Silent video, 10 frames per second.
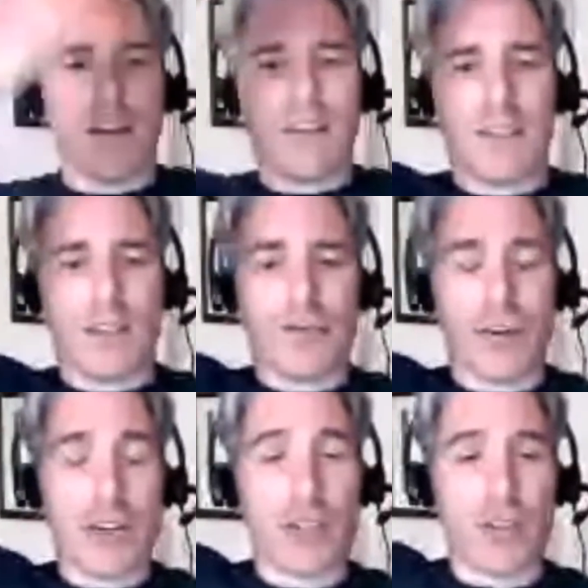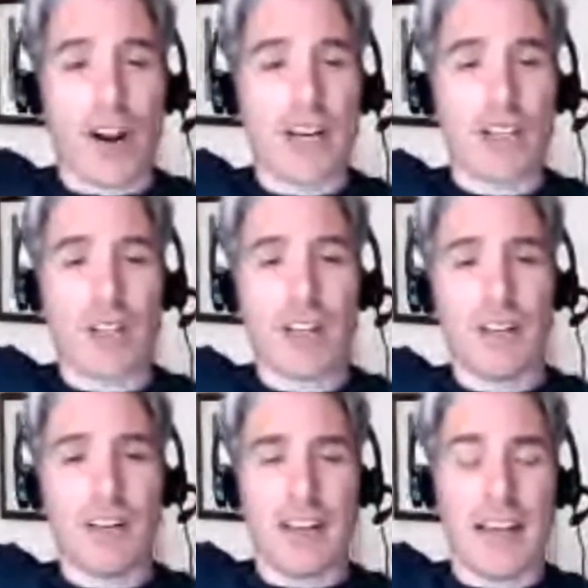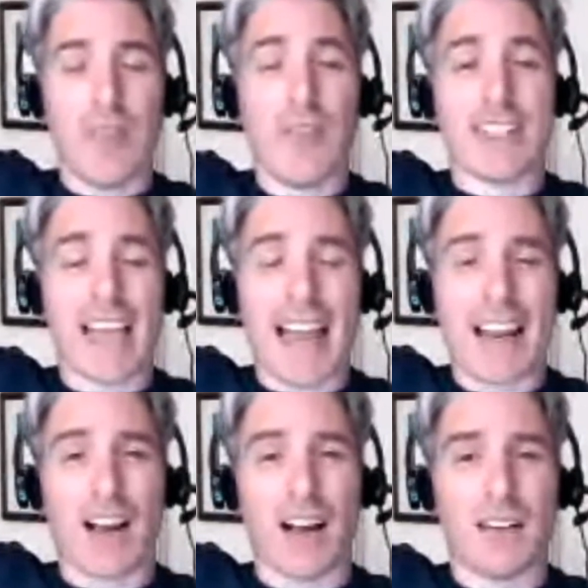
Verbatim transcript: This frustration and this anger.